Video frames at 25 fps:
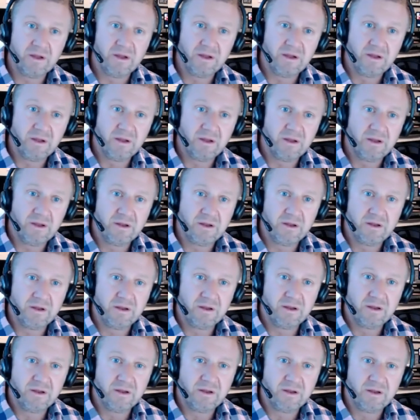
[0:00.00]

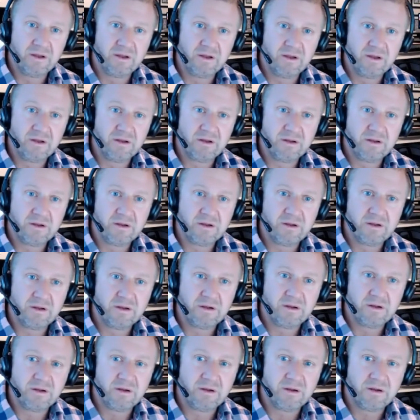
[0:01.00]

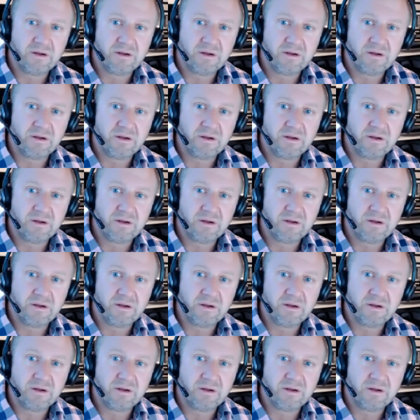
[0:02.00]
(silence)